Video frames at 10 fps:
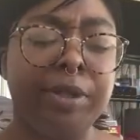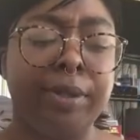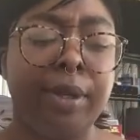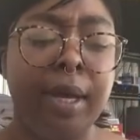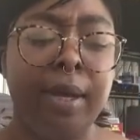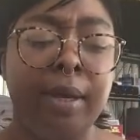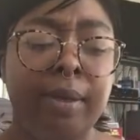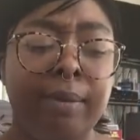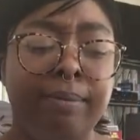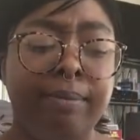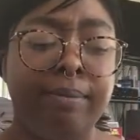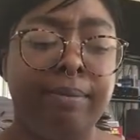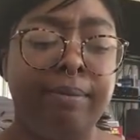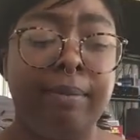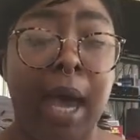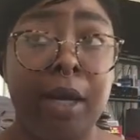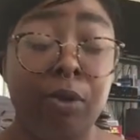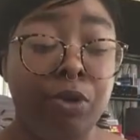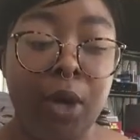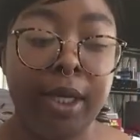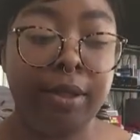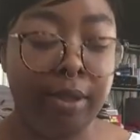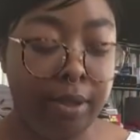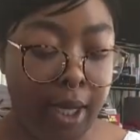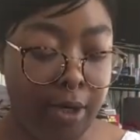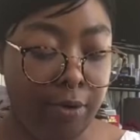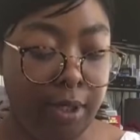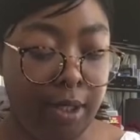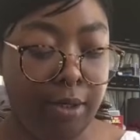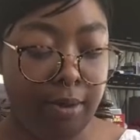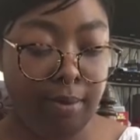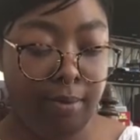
and I don't try to look like her either.